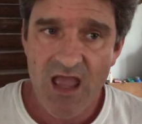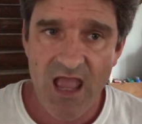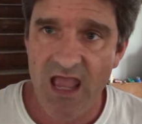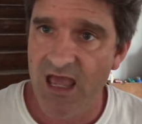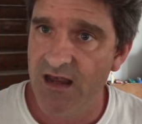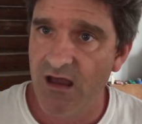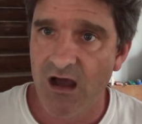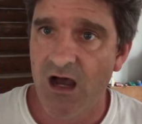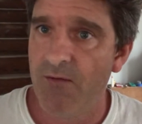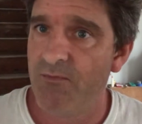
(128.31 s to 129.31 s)
and
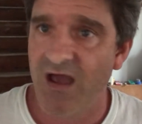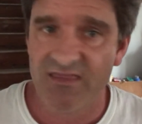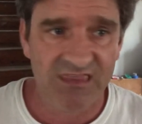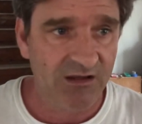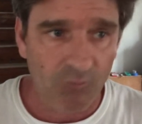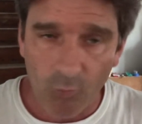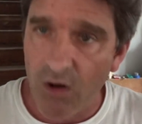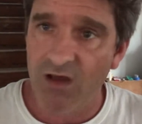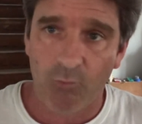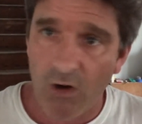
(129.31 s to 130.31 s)
I think
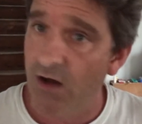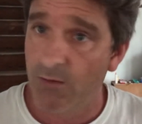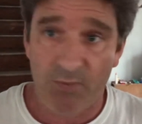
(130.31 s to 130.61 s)
one or